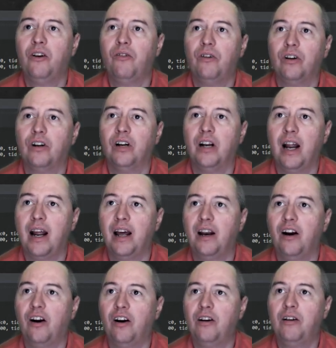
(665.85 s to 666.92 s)
We're going to add
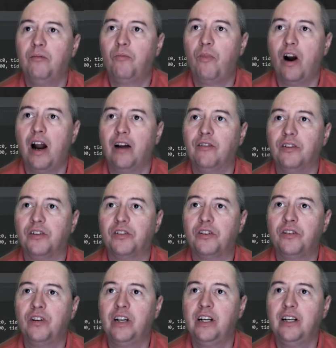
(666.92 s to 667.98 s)
our private
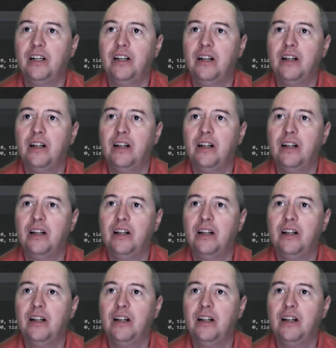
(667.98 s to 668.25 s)
string.